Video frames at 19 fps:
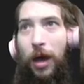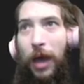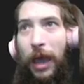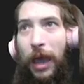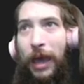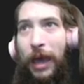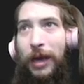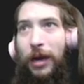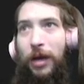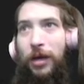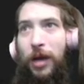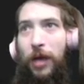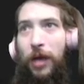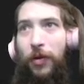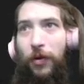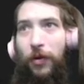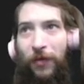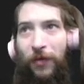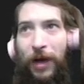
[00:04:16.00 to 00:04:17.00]
At
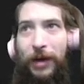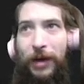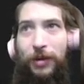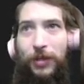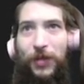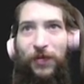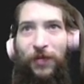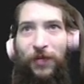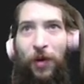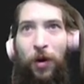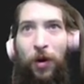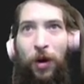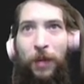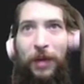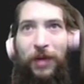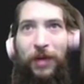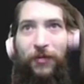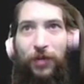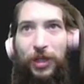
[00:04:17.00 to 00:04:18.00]
another Finders farm
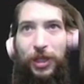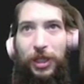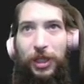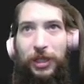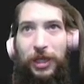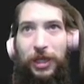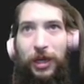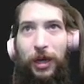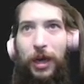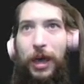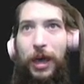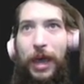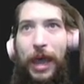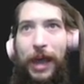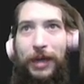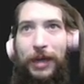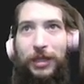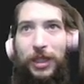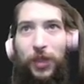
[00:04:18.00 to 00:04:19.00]
in Virginia,
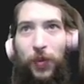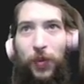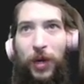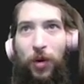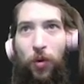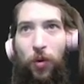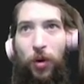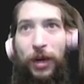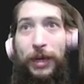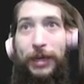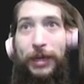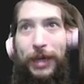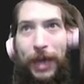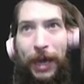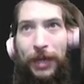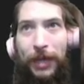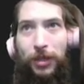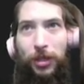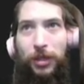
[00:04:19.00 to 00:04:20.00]
agents recorded
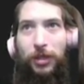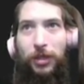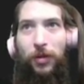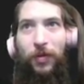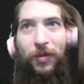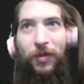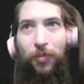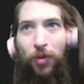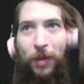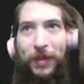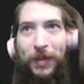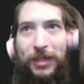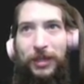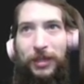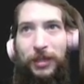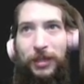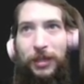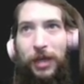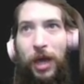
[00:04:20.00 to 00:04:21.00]
cages on the
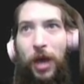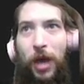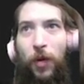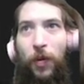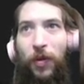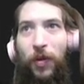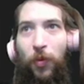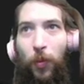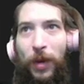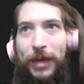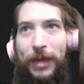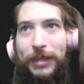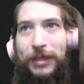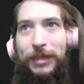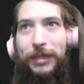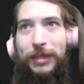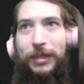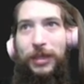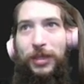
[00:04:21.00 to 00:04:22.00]
premises, with
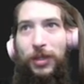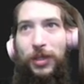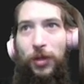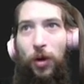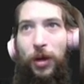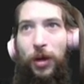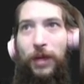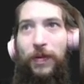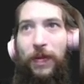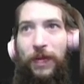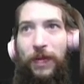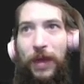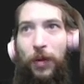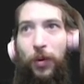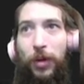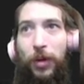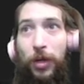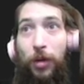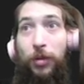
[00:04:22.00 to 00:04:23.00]
witnesses asserting that they
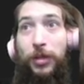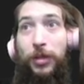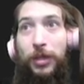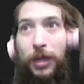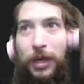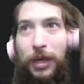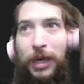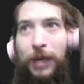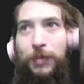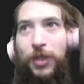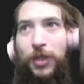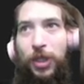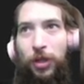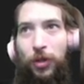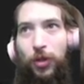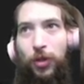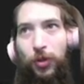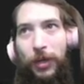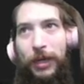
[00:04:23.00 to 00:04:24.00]
were used to keep
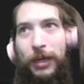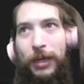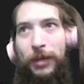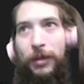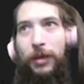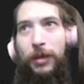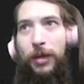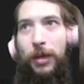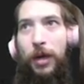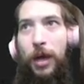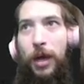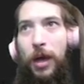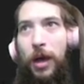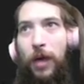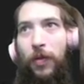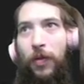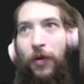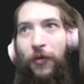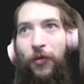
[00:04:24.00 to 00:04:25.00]
children in.
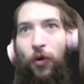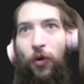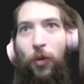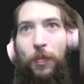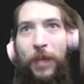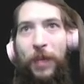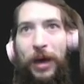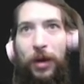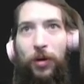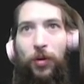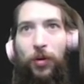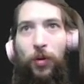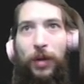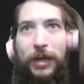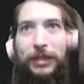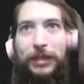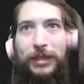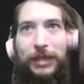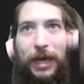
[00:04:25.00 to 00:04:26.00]
The full medical
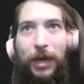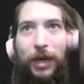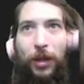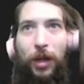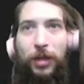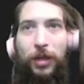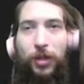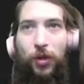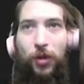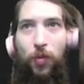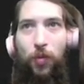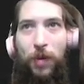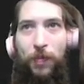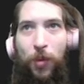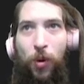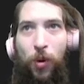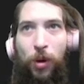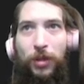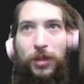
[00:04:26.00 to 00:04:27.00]
and psychological
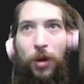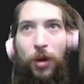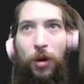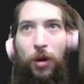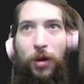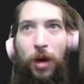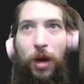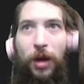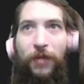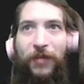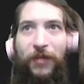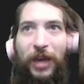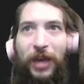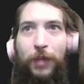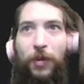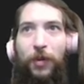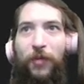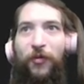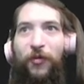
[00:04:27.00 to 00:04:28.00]
reports are not
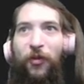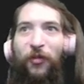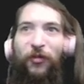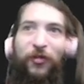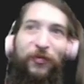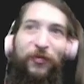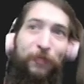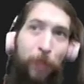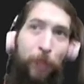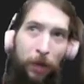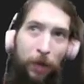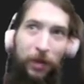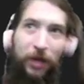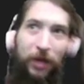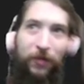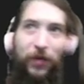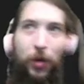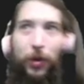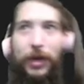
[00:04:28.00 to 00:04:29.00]
available for
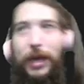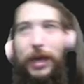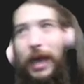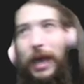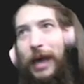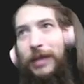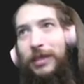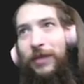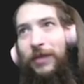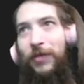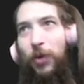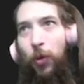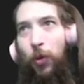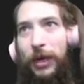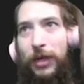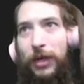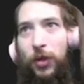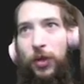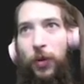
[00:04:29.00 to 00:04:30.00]
public viewing as of
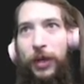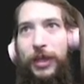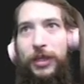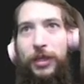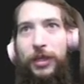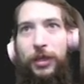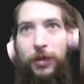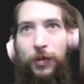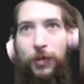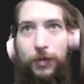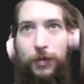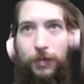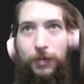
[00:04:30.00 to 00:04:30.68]
2022.